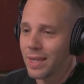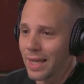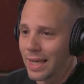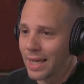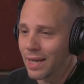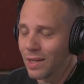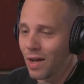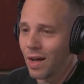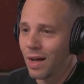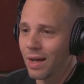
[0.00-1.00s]
They get
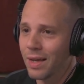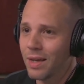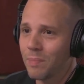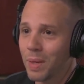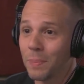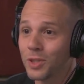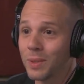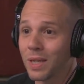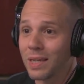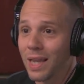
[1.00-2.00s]
along. People seem to